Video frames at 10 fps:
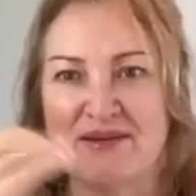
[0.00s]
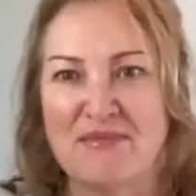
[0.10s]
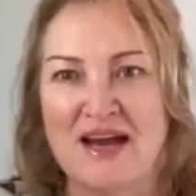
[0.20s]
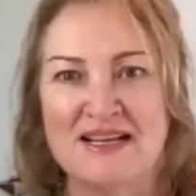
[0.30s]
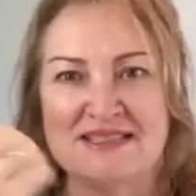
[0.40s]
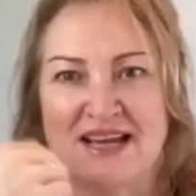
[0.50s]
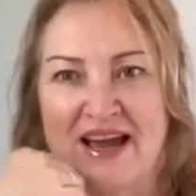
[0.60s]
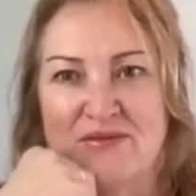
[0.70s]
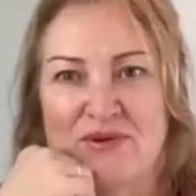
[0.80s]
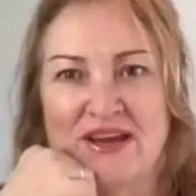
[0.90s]
their money's
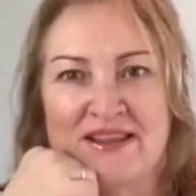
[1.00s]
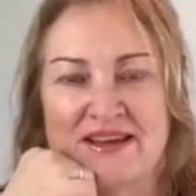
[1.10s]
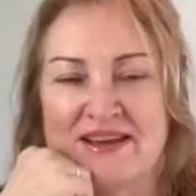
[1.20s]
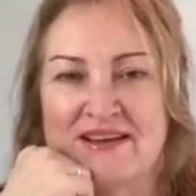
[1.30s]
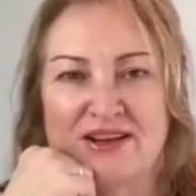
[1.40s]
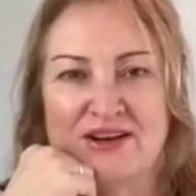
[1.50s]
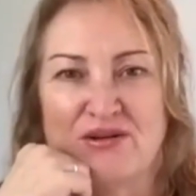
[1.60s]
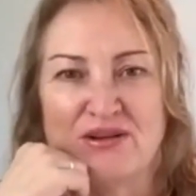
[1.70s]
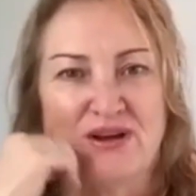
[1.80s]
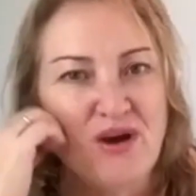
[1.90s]
at, where
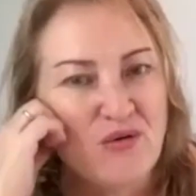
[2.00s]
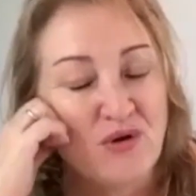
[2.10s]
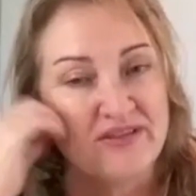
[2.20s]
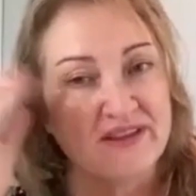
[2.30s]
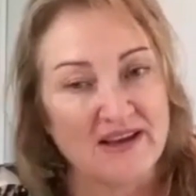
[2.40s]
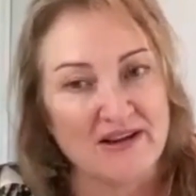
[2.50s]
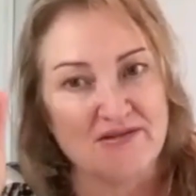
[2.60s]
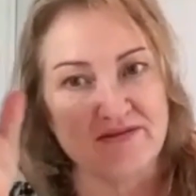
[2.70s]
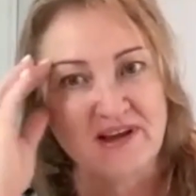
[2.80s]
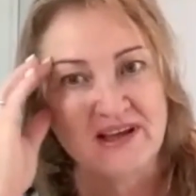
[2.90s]
their, what
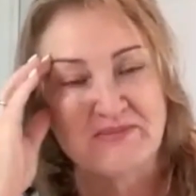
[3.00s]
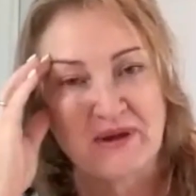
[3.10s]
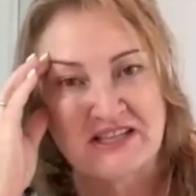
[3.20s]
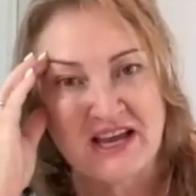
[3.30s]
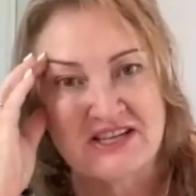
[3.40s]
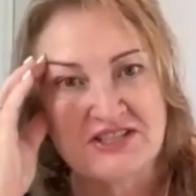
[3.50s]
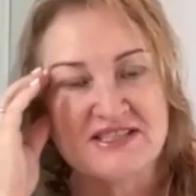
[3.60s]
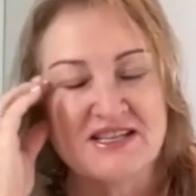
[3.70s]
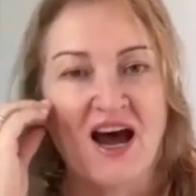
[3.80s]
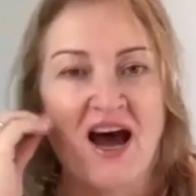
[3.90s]
their
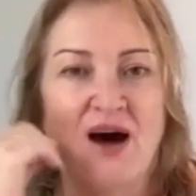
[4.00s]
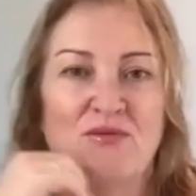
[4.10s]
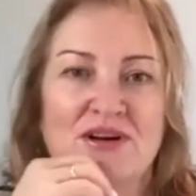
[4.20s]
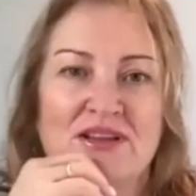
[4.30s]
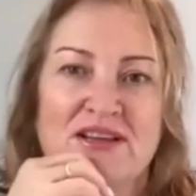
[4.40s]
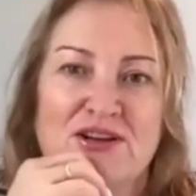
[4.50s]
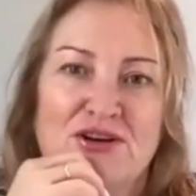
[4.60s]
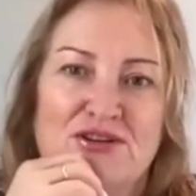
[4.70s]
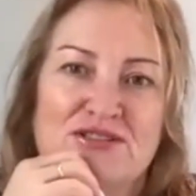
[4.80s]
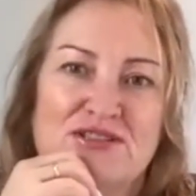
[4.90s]
expectations are,
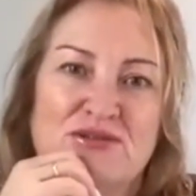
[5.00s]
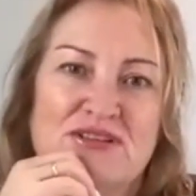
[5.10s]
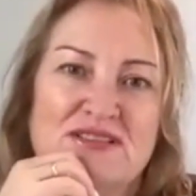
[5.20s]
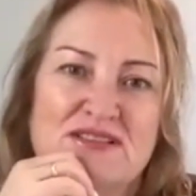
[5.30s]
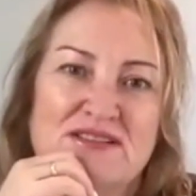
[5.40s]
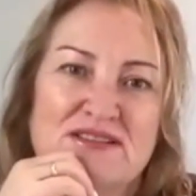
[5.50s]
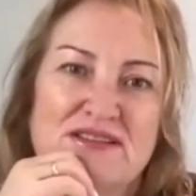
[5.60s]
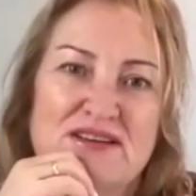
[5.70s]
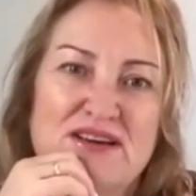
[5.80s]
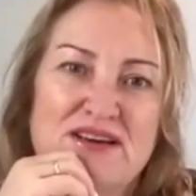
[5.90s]
so
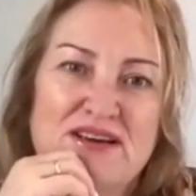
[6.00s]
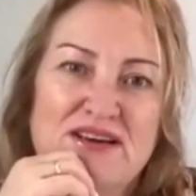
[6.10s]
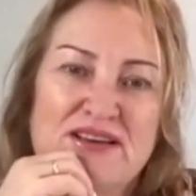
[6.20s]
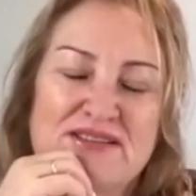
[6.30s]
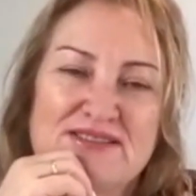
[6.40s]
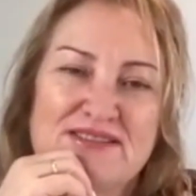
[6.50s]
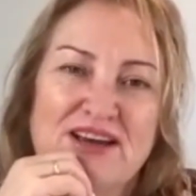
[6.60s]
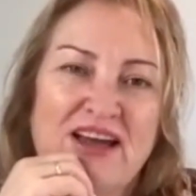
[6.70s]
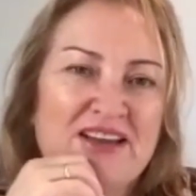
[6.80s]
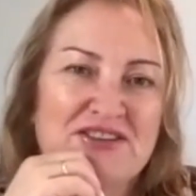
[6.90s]
it's you
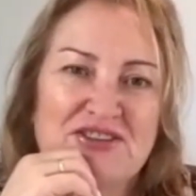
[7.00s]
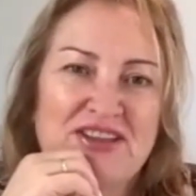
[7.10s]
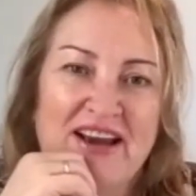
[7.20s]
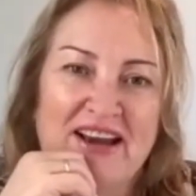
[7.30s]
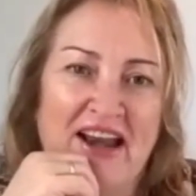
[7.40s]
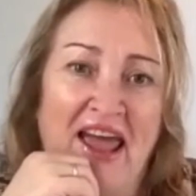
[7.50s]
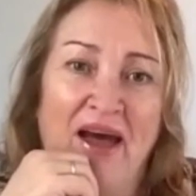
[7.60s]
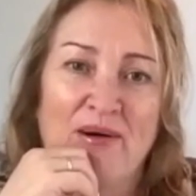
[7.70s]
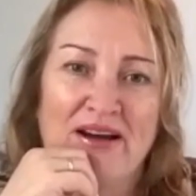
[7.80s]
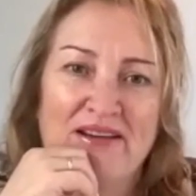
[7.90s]
can't do that in an
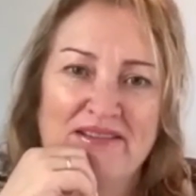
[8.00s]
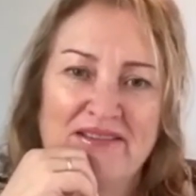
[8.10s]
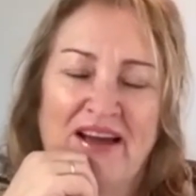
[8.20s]
hour.